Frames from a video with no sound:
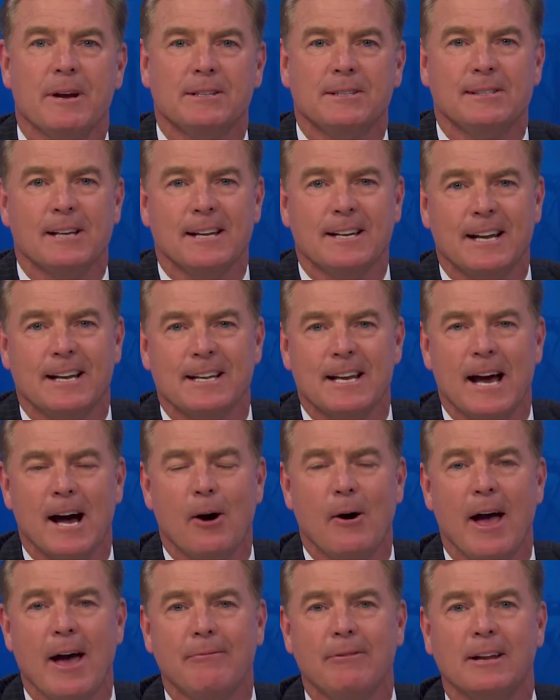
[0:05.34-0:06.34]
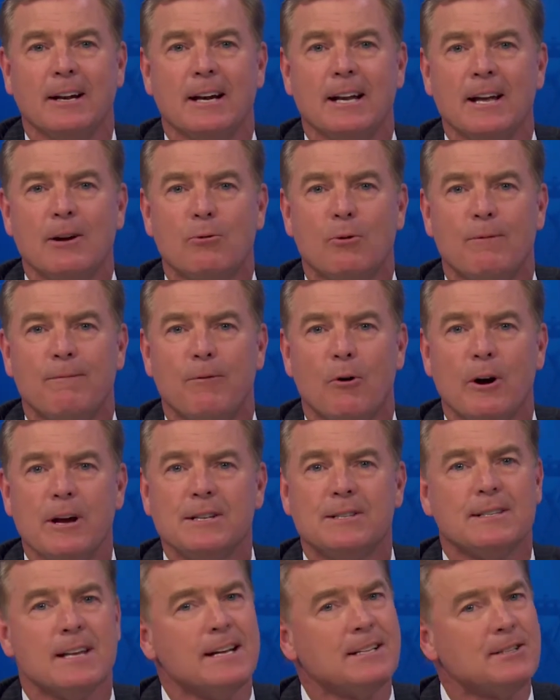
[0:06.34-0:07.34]
Bay Sunday now. Having an equal
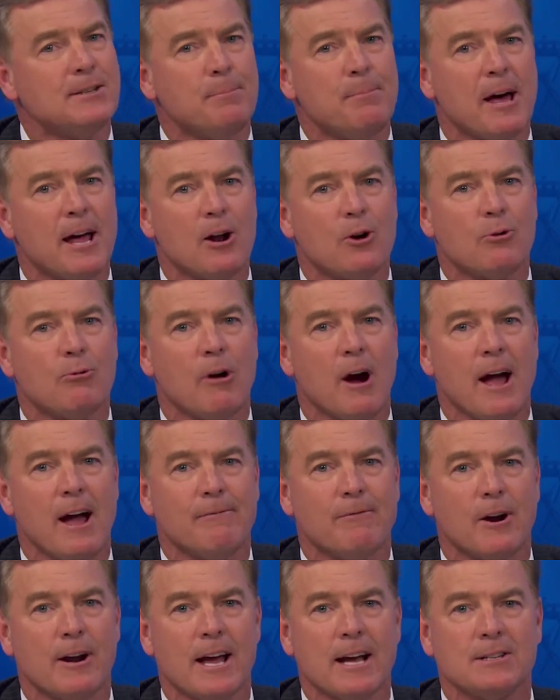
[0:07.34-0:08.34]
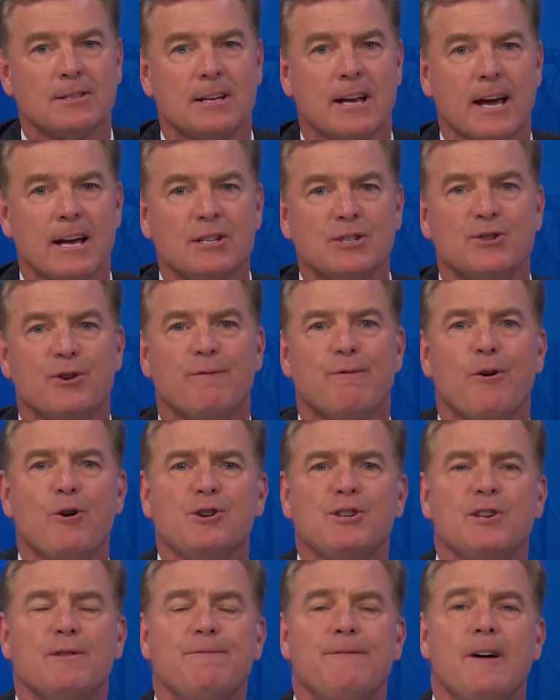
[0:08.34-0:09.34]
voice, that's the battle cry of our next guest,
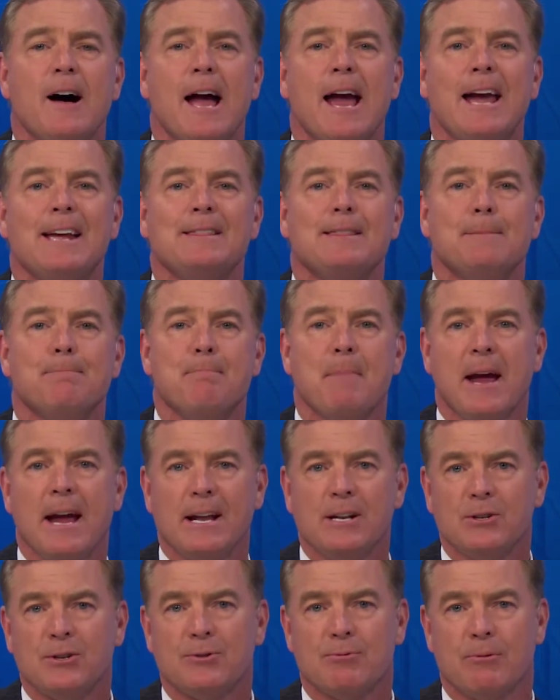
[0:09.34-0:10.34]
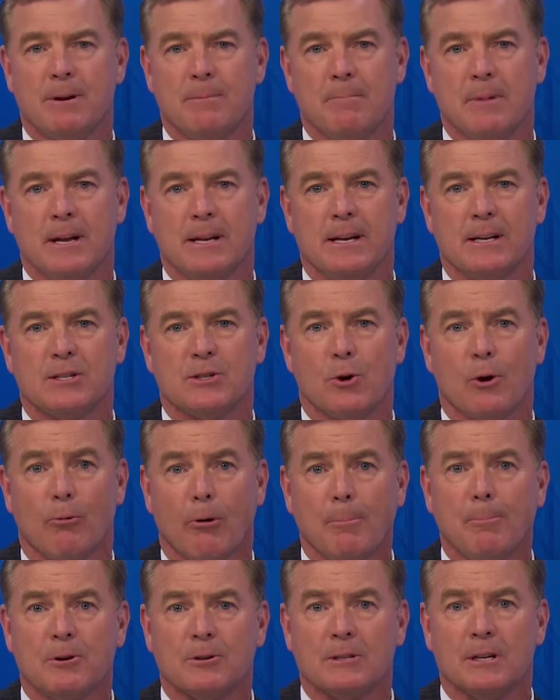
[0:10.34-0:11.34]
diversifying the mainstream media so it
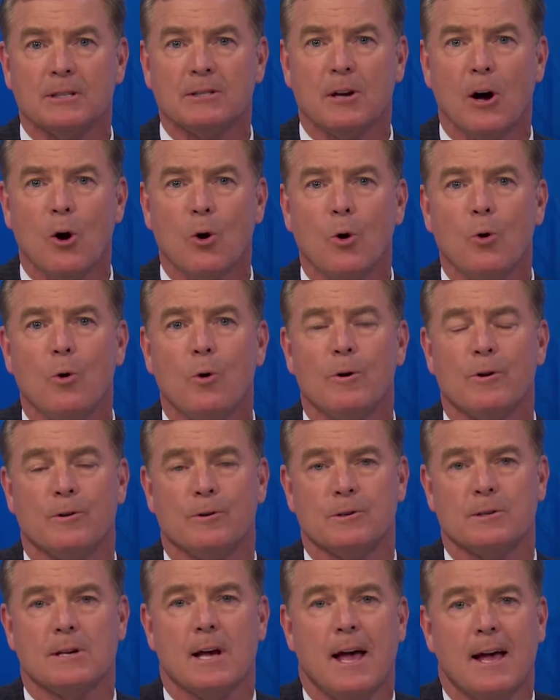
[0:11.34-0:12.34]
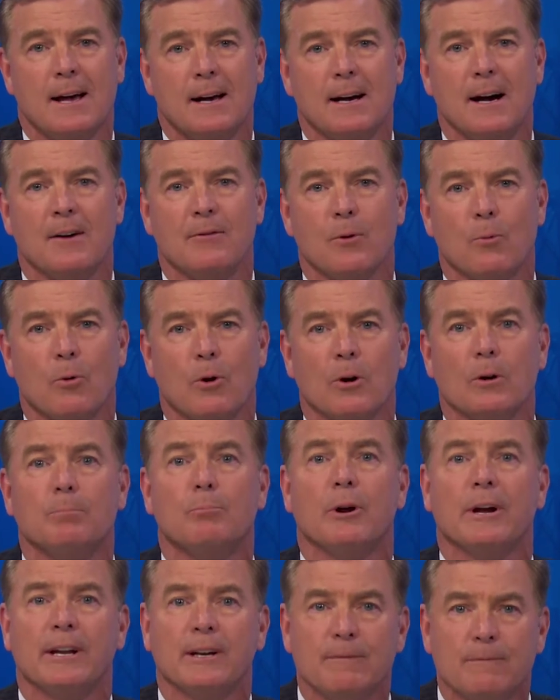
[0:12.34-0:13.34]
represents all corners of the world,
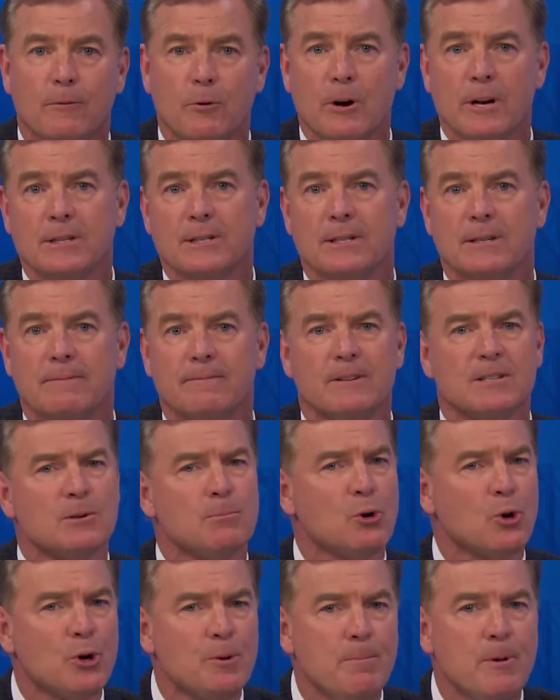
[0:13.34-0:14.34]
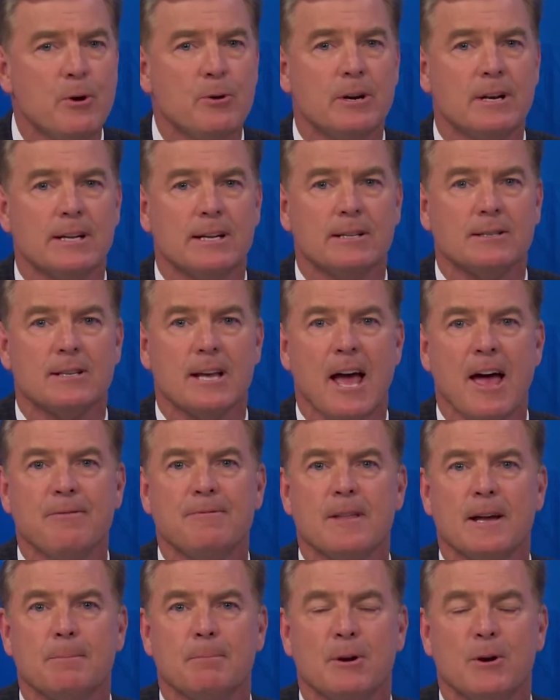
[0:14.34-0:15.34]
bringing a voice to invisible communities,
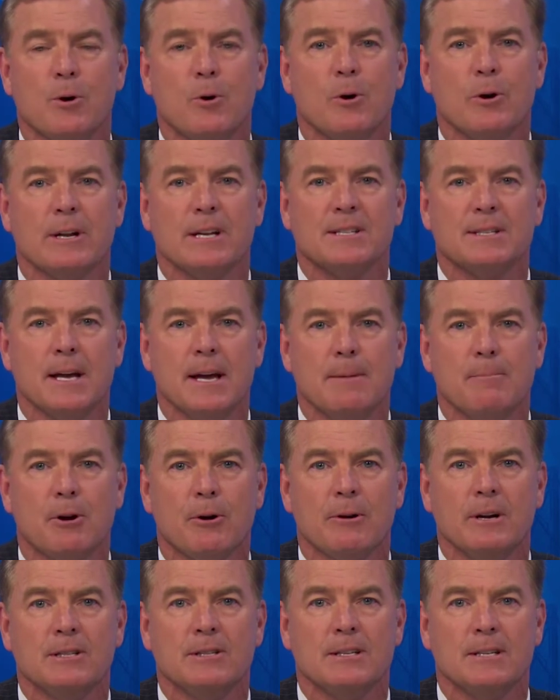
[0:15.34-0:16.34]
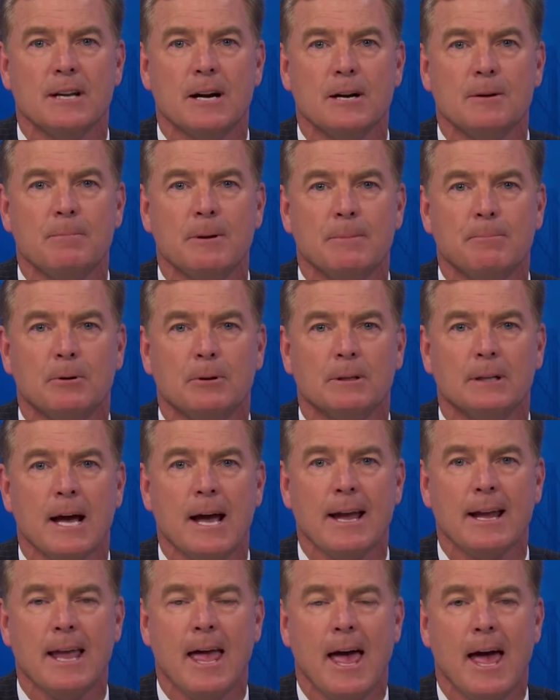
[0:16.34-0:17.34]
ethnic minorities, immigrants, and young people
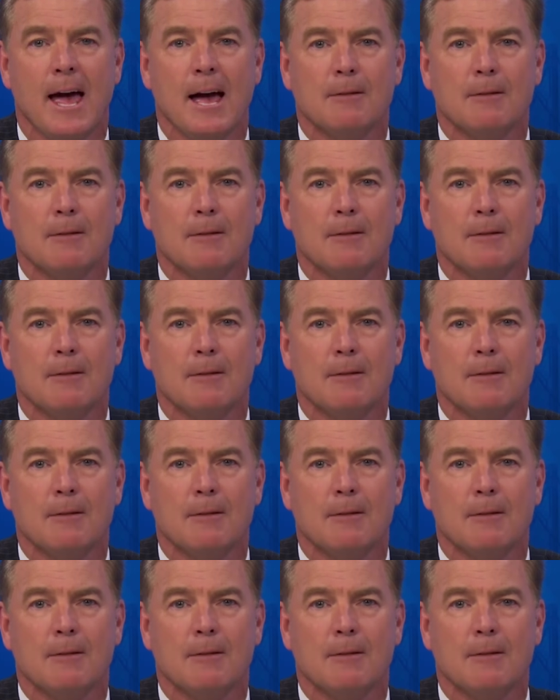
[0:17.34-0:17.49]
alike.